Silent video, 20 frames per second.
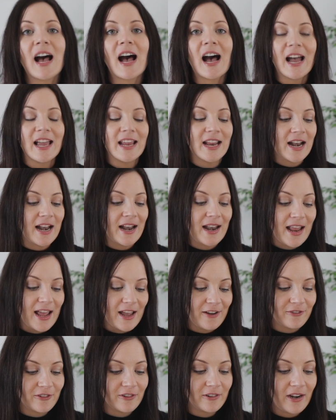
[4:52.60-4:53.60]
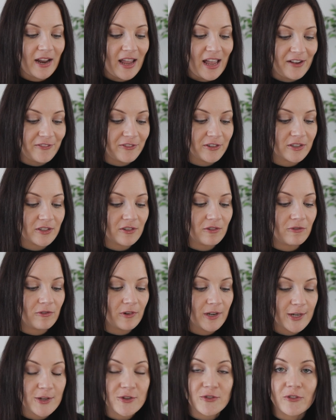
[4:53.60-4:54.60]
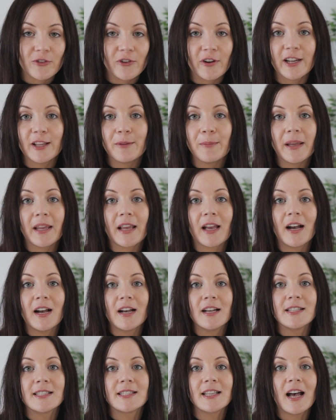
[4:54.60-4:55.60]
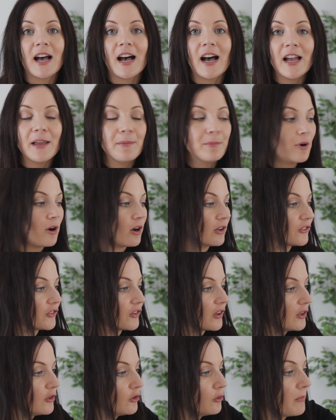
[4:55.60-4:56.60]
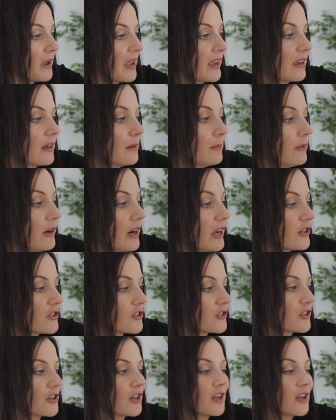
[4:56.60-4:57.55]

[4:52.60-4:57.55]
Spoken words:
I never ever reach for it because I bought a new makeup brush.